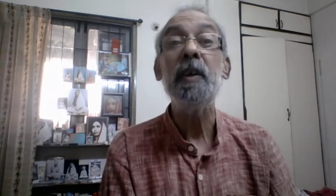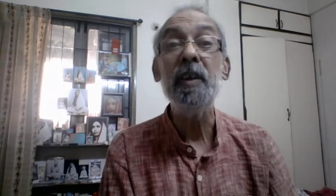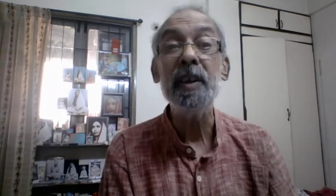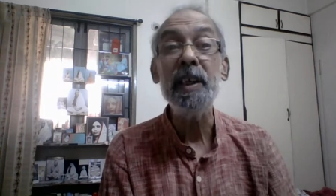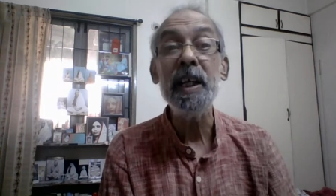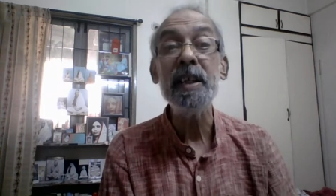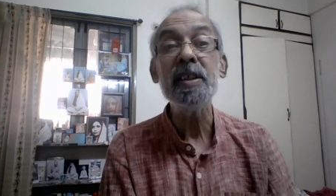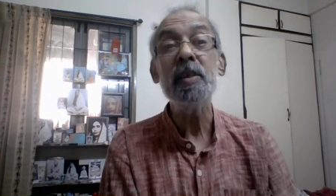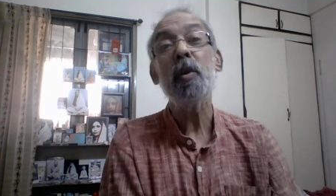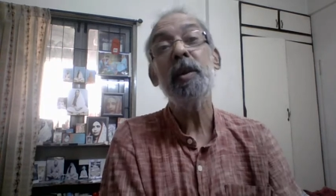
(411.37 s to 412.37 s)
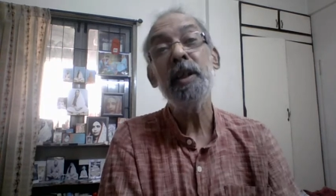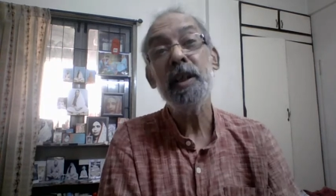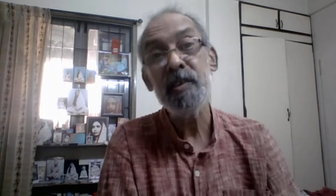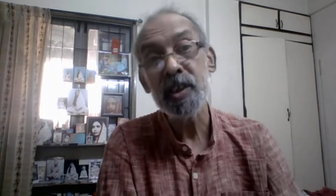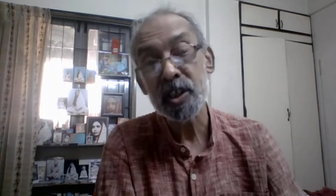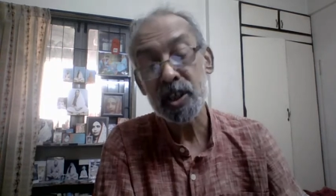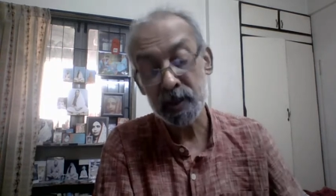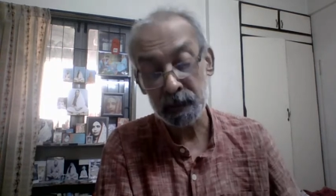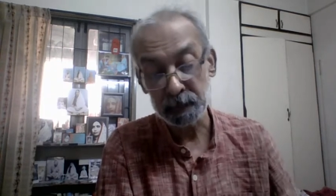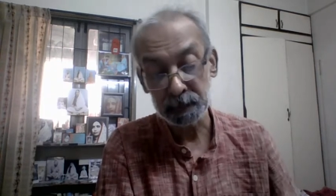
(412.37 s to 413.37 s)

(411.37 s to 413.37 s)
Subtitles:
create an organization?